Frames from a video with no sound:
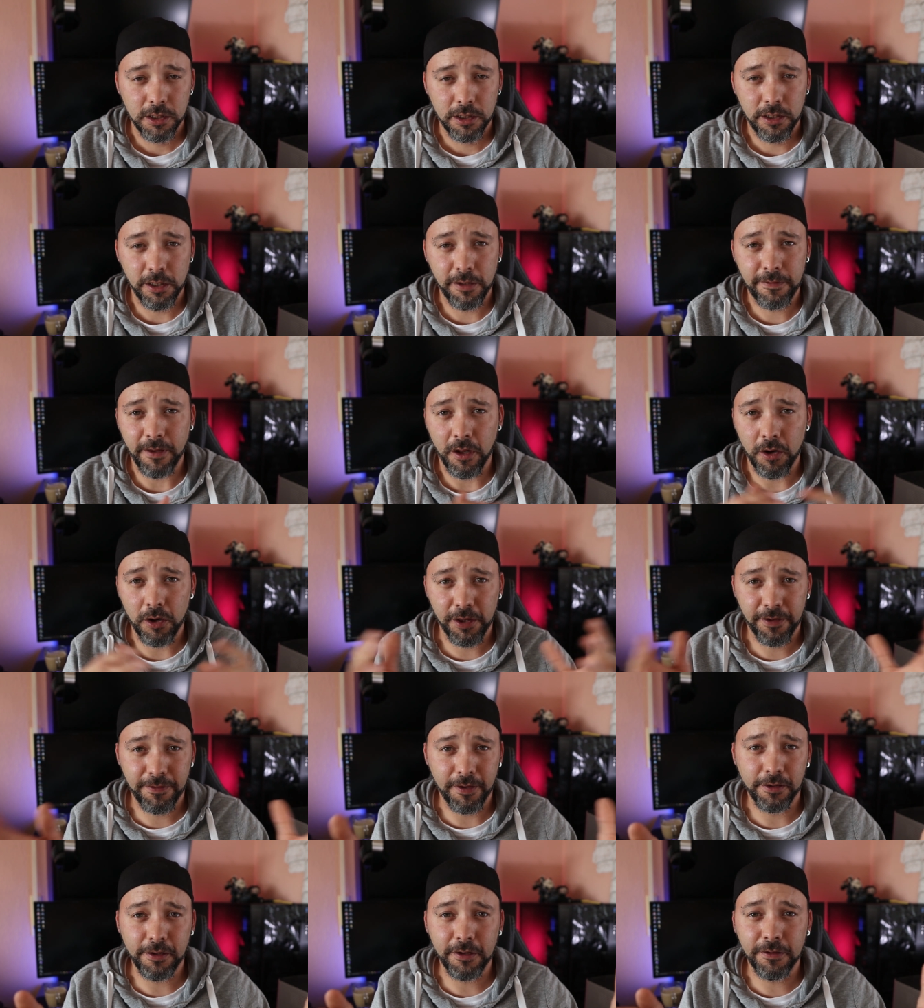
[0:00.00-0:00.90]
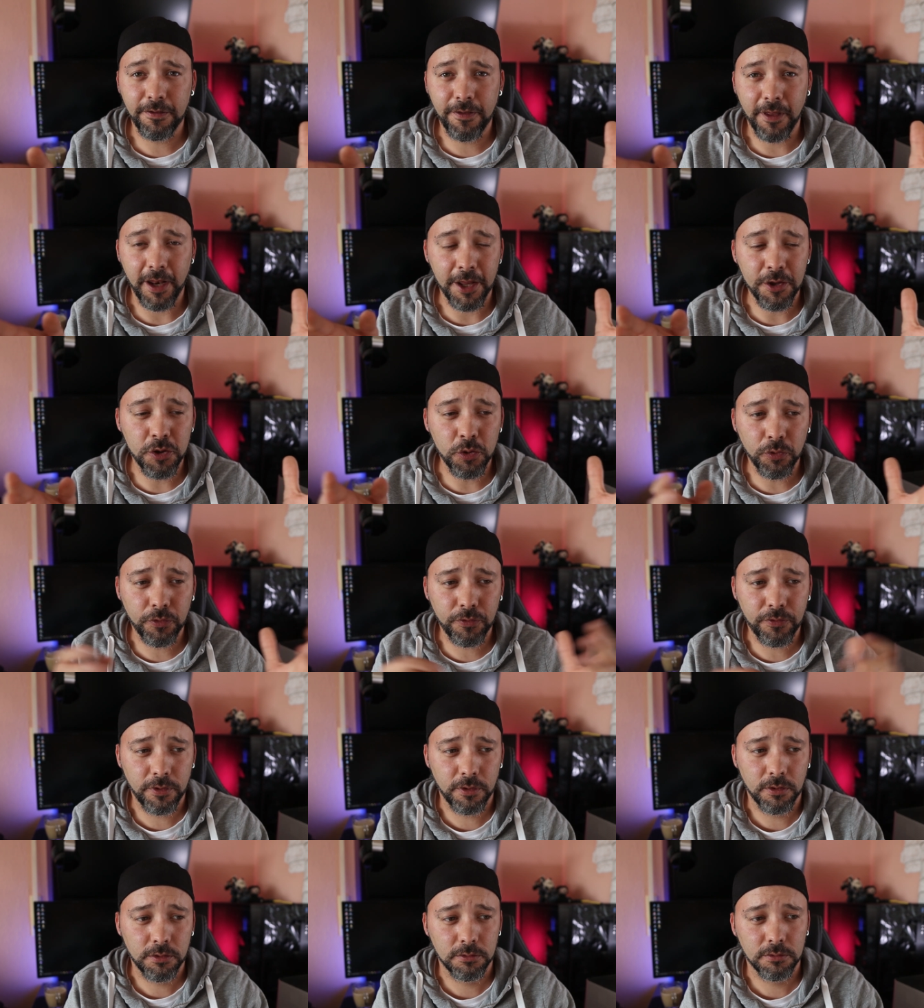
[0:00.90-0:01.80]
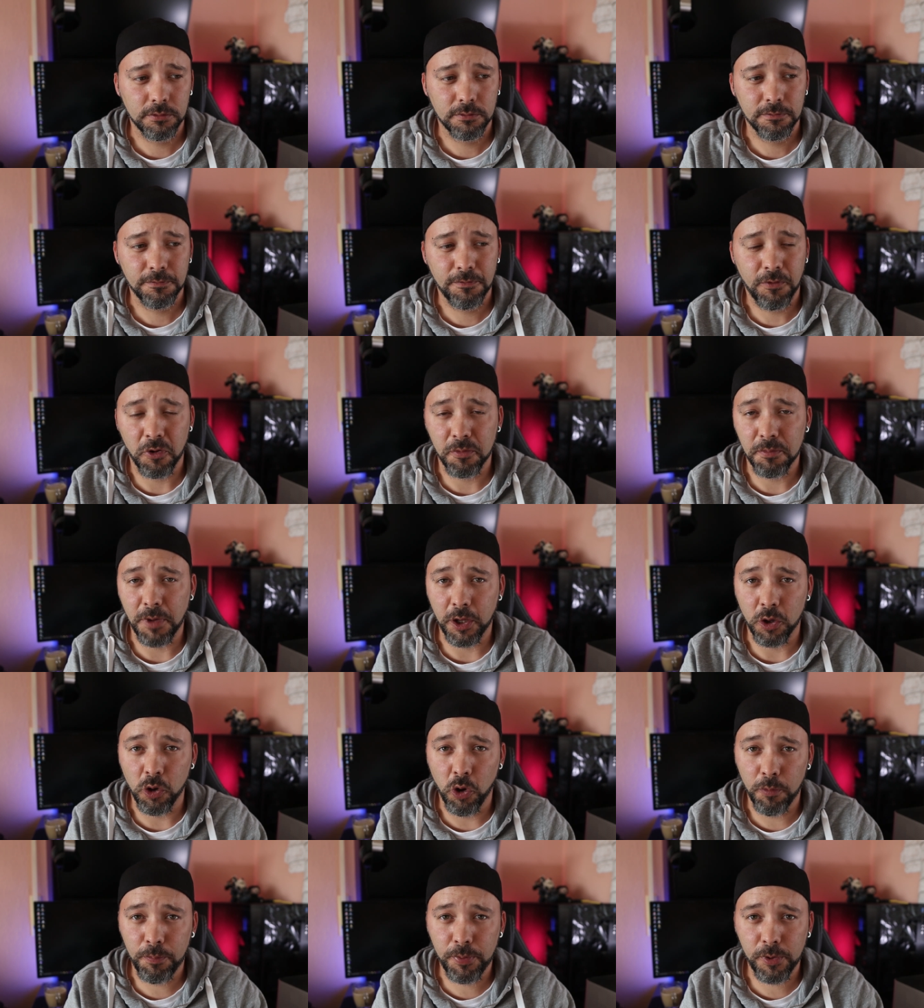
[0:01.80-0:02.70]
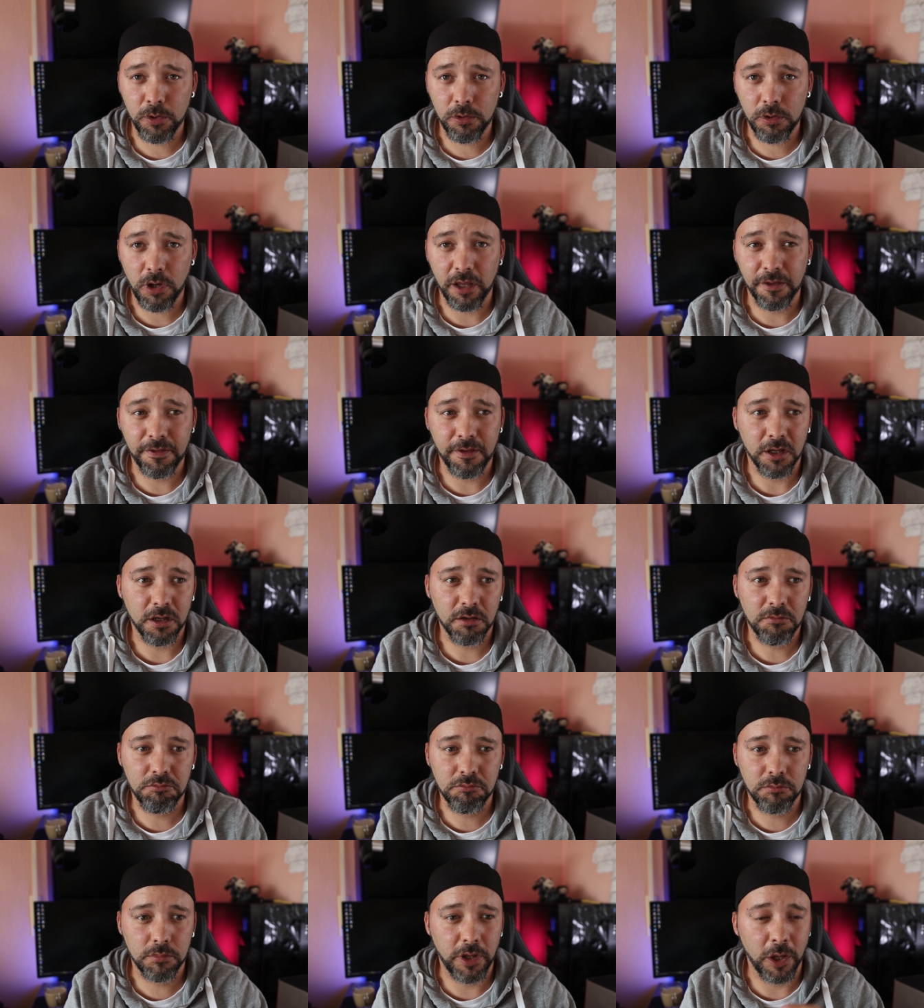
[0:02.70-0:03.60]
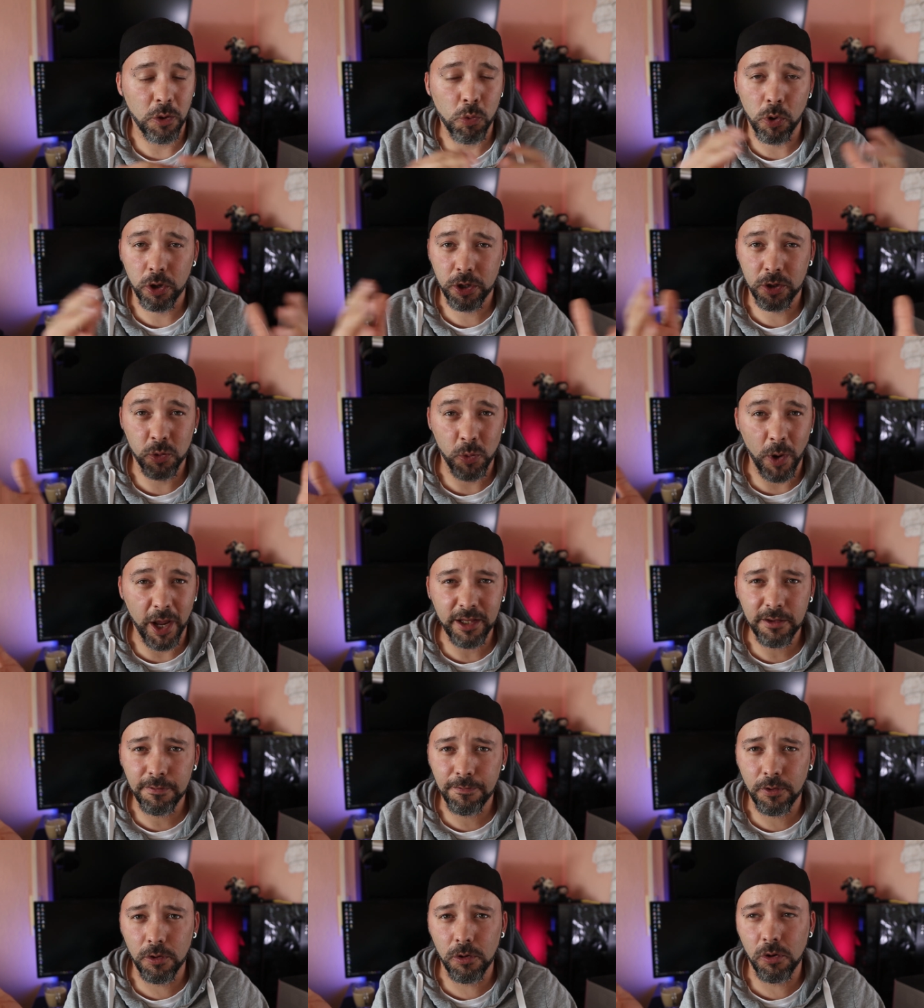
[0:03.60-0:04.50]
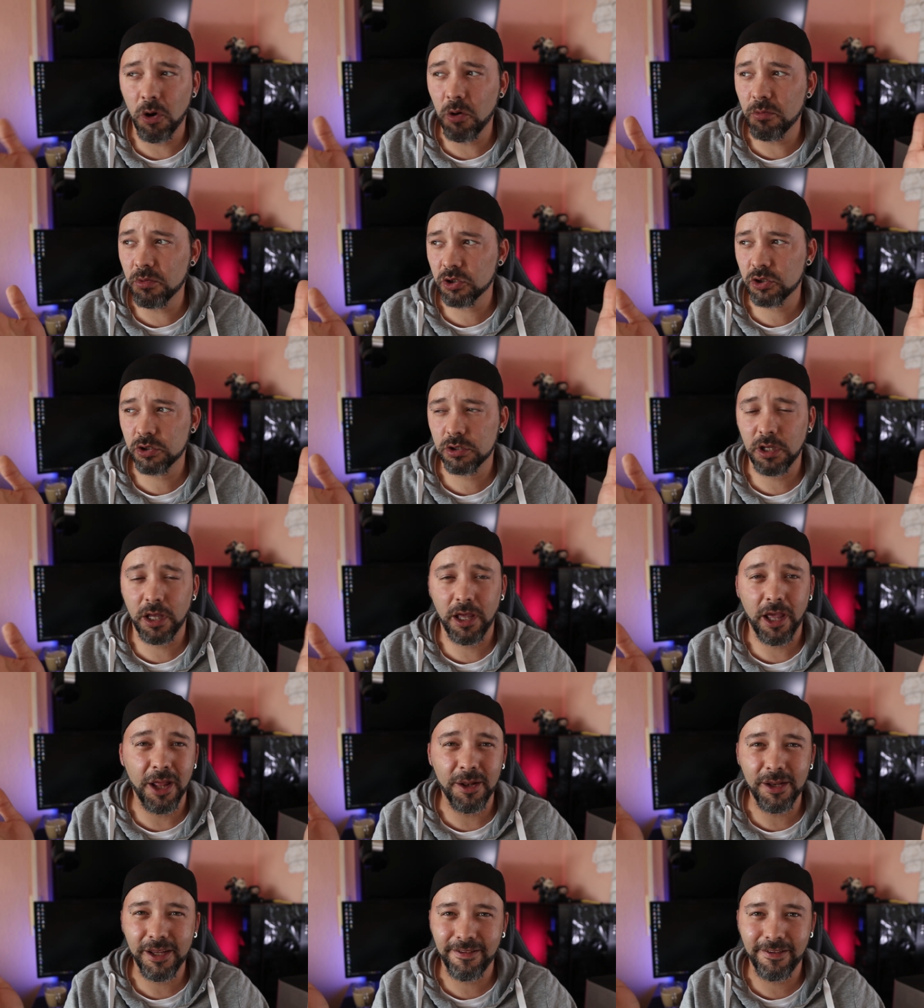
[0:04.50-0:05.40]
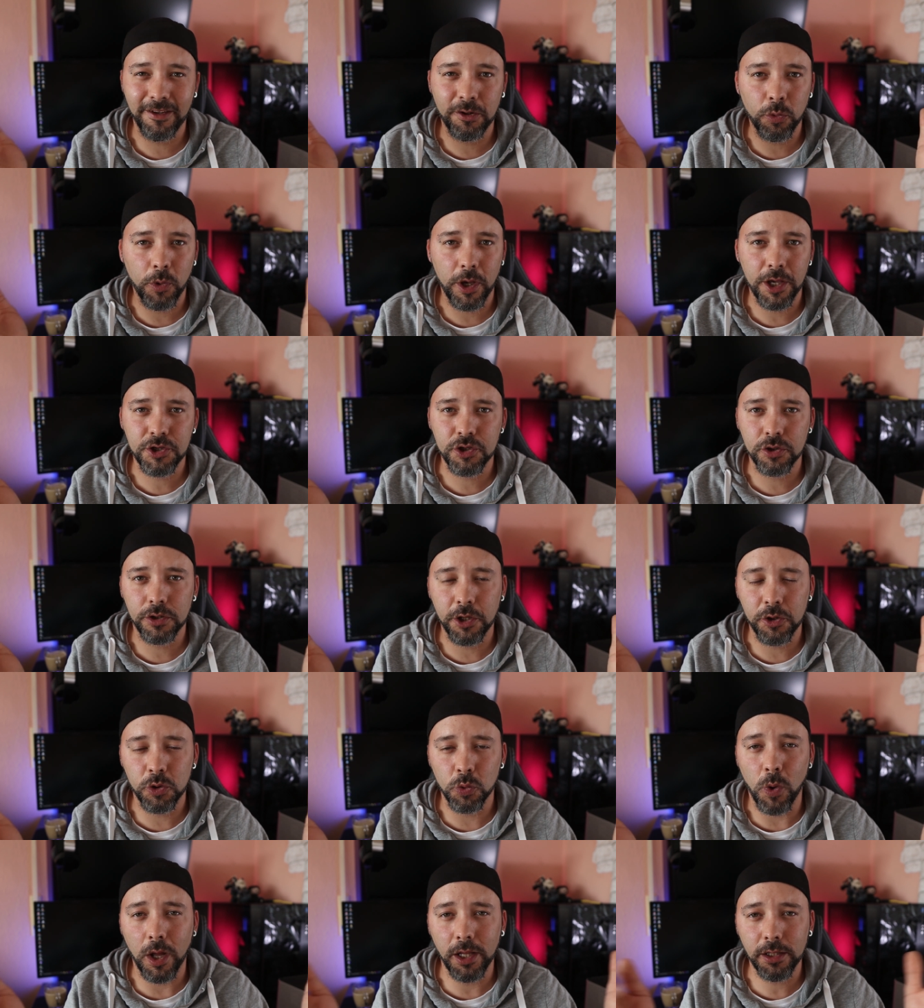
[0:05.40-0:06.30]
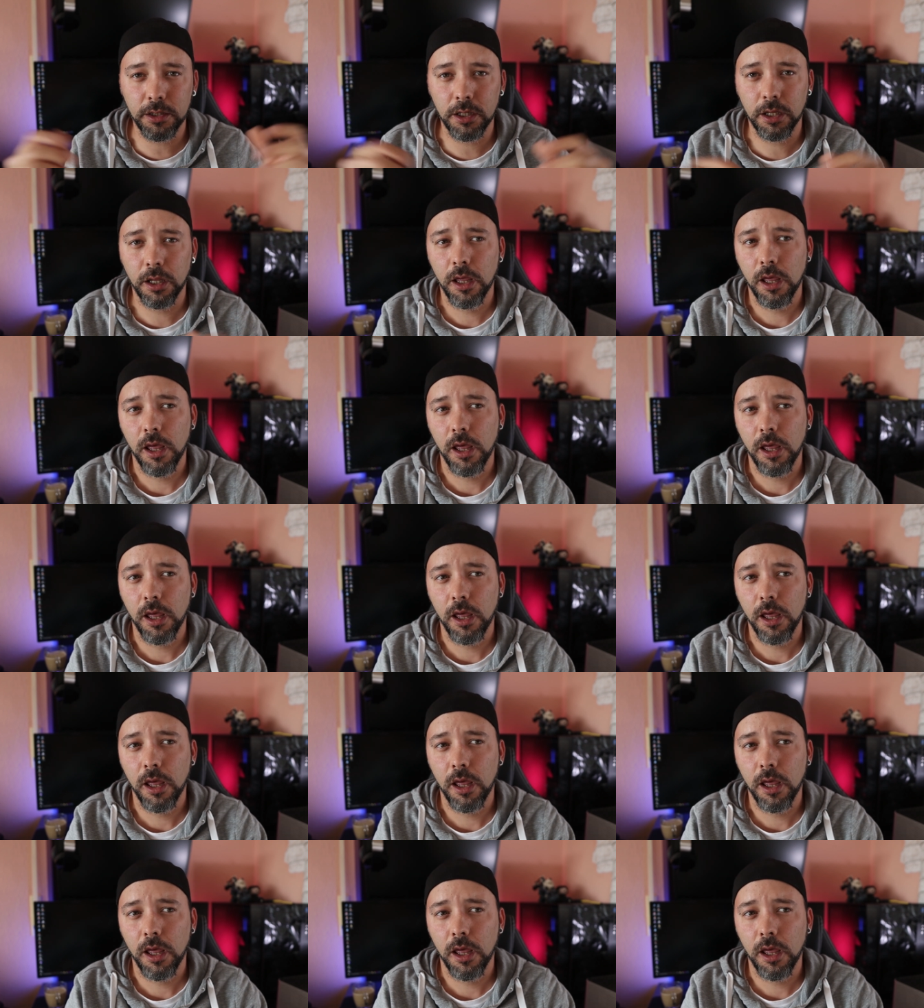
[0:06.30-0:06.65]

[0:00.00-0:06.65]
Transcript: These are the settings that I use for my GoPro. I think they work great for almost any situation that you want.